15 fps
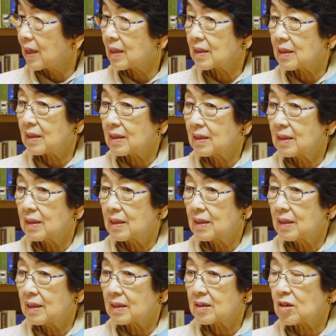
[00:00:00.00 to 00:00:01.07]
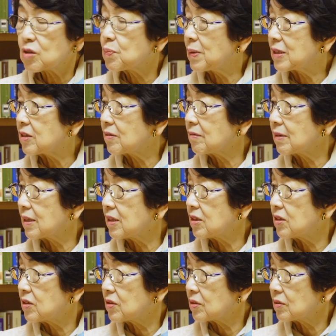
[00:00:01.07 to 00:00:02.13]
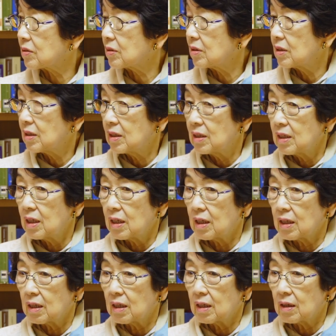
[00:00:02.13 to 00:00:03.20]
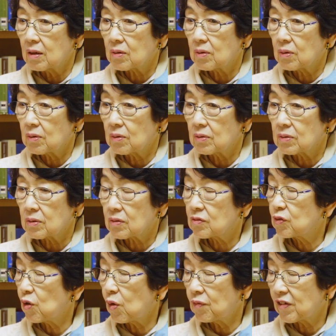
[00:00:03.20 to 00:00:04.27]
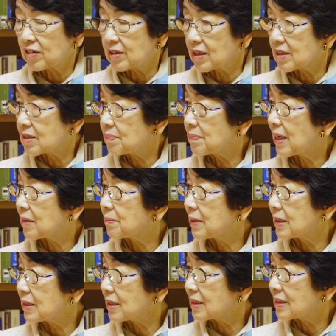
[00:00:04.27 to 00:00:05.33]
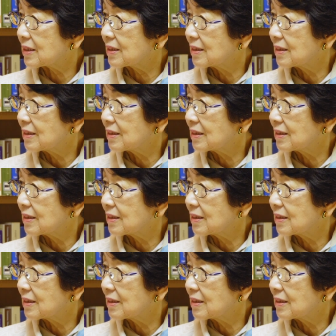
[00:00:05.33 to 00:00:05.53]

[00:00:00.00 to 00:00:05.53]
at, at the special issue called Forwardist Pragmatics.